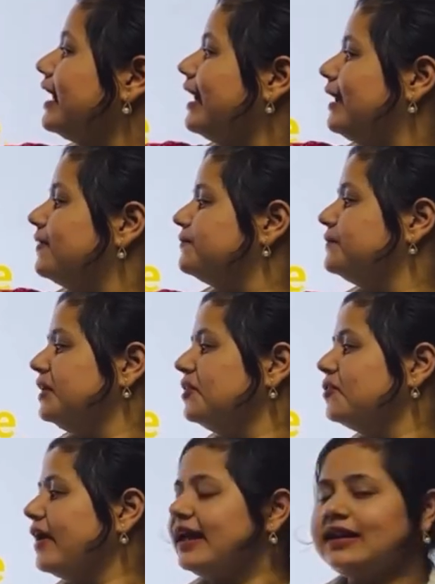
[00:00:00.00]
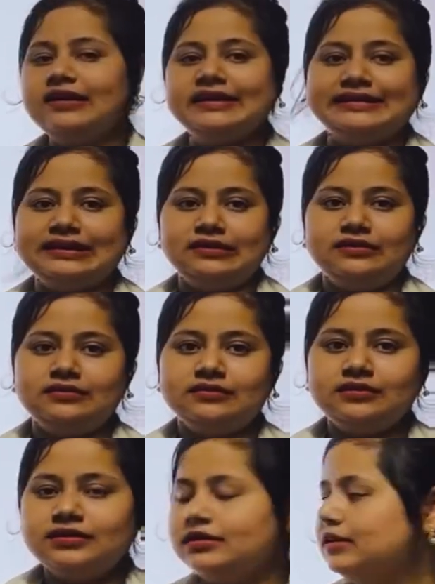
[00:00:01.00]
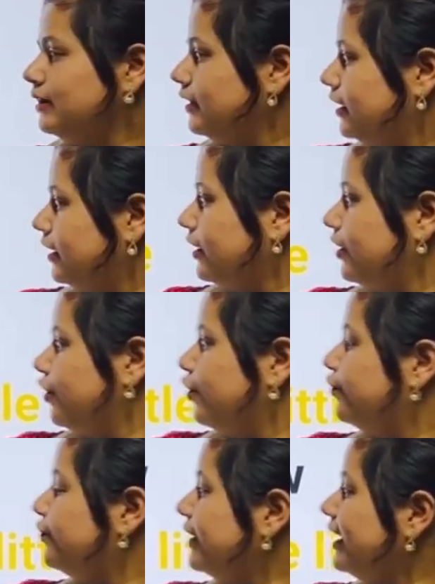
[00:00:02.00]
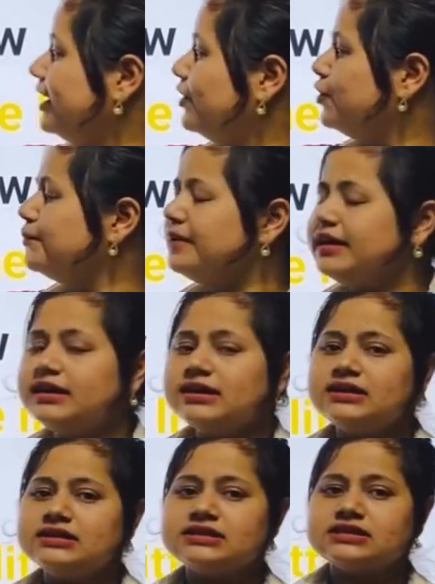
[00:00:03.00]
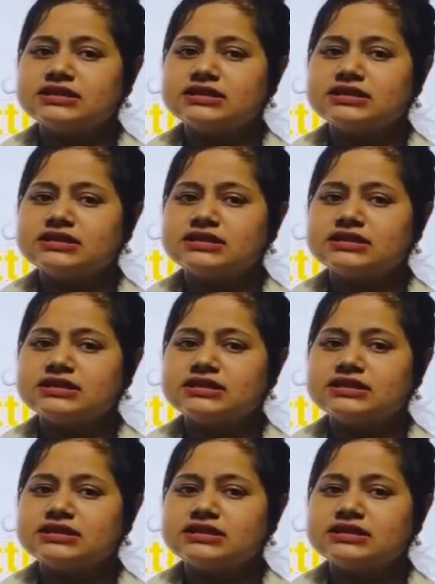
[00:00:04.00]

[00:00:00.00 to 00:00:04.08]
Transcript: have few and little. Few means